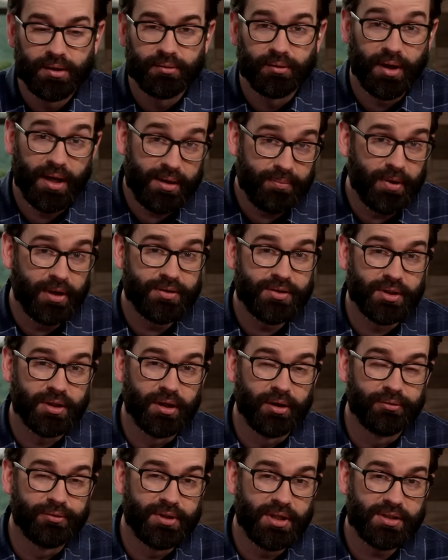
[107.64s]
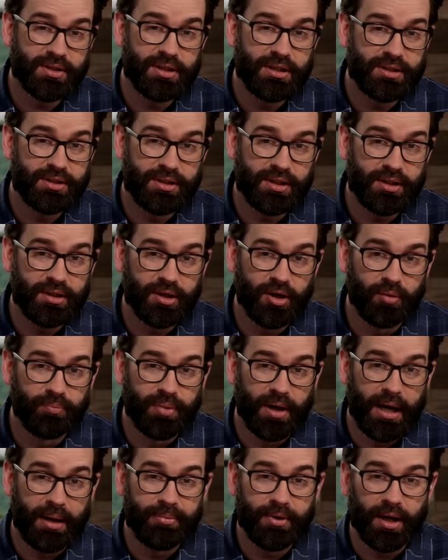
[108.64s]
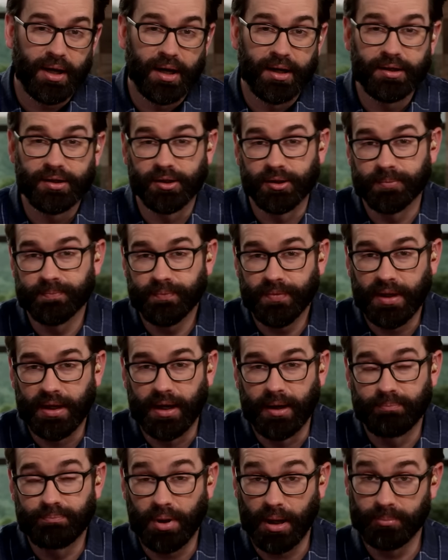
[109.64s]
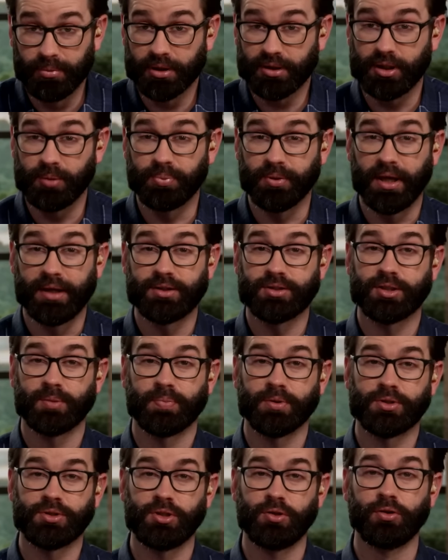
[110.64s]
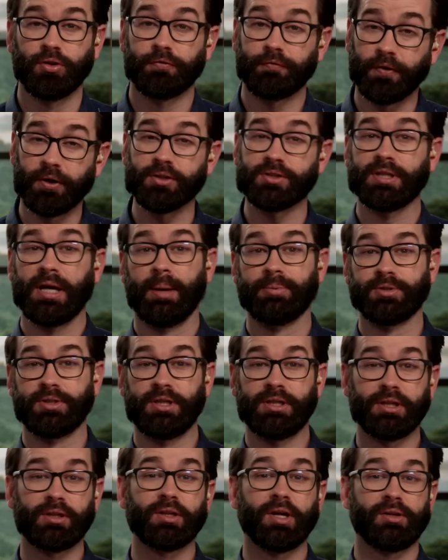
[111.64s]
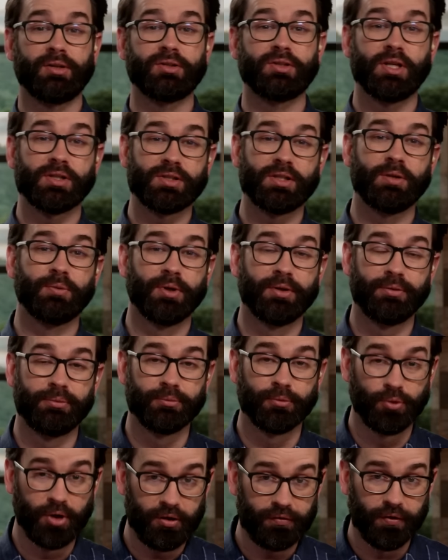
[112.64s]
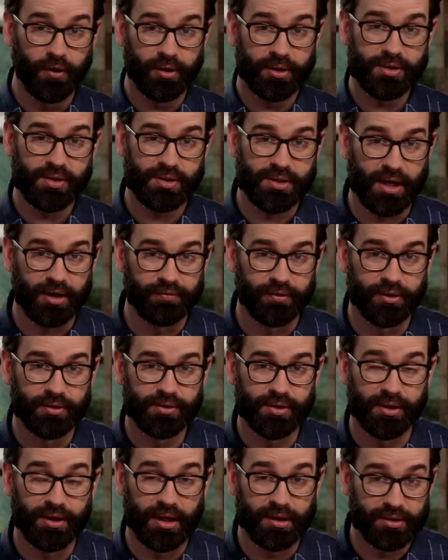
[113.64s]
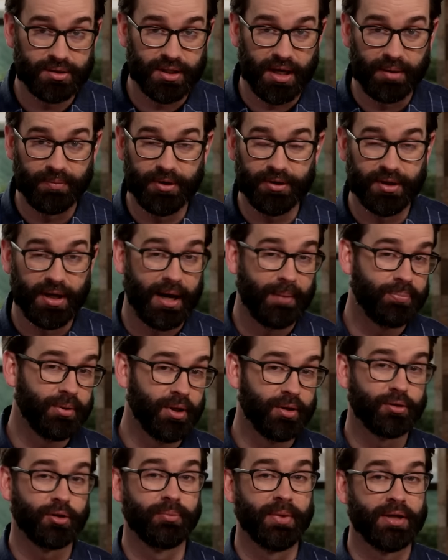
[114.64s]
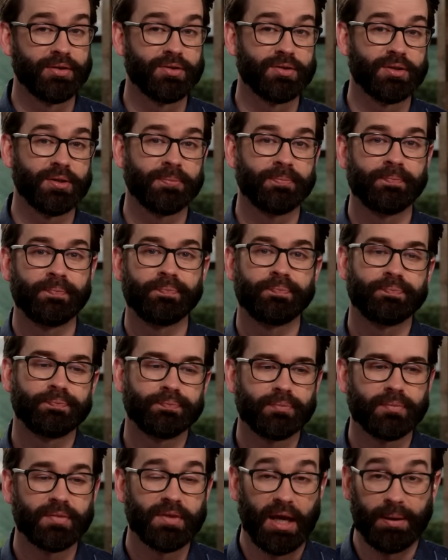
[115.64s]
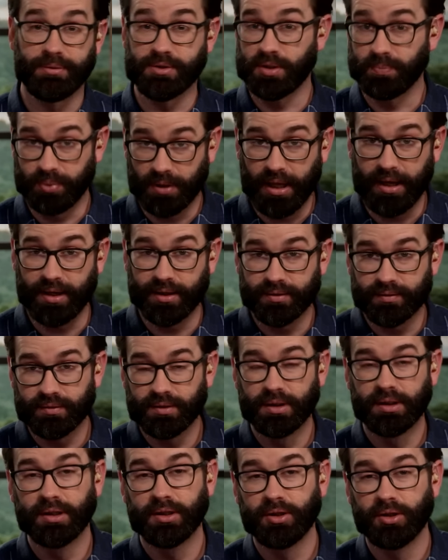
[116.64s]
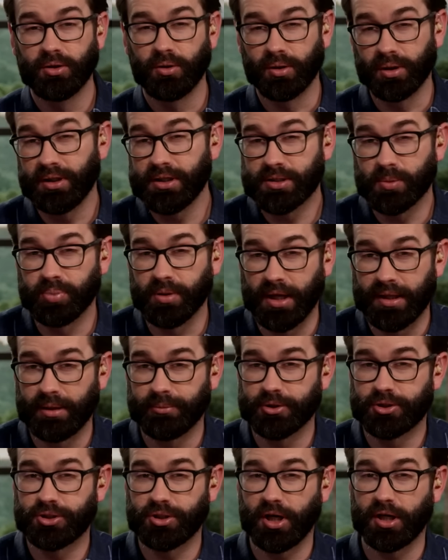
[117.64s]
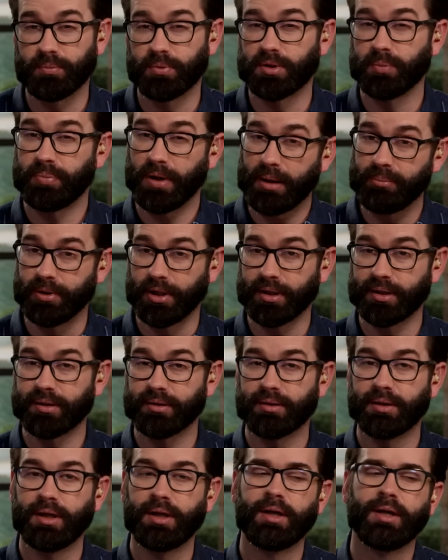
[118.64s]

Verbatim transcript: Well, 8 months ago, Disney CEO Bob Iger publicly pledged to pursue the first option. He declared that Disney would refocus its efforts on entertainment, not political messaging. That was the plan, or at least the plan that was shared with the public.